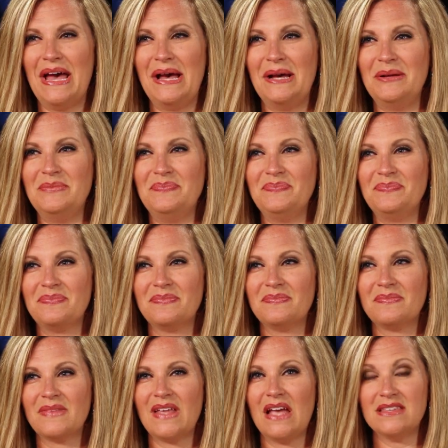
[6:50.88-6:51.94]
um,
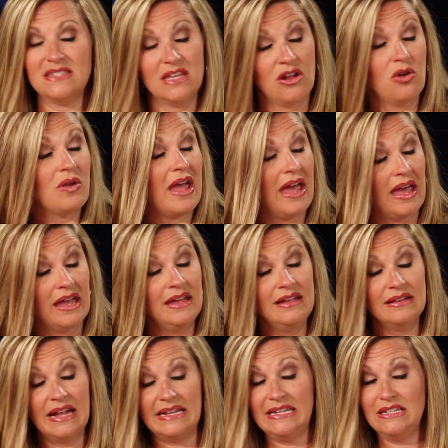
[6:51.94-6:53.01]
I said, okay.
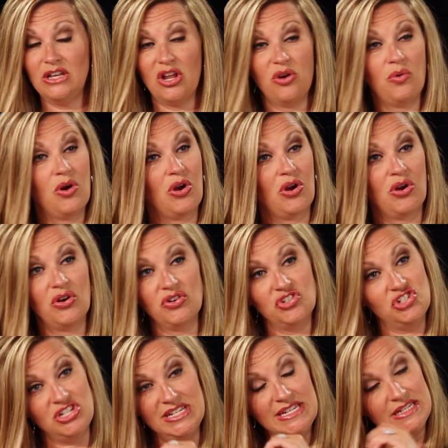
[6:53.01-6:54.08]
I didn't know her,
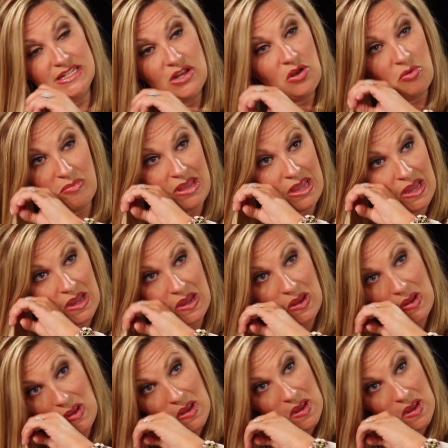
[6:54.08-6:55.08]
she didn't know me.